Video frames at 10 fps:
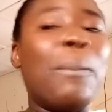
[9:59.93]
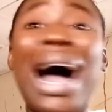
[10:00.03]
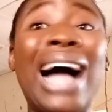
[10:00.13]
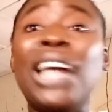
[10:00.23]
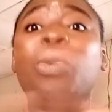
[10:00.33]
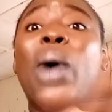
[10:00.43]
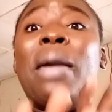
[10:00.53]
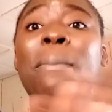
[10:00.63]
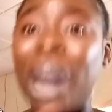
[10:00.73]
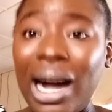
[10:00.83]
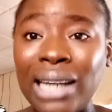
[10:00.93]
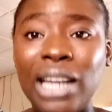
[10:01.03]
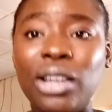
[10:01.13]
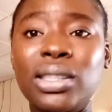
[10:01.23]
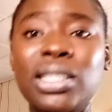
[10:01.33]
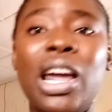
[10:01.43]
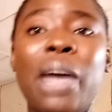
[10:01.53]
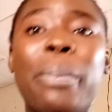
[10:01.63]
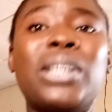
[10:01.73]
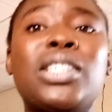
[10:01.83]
and you are a man and you see that you're passing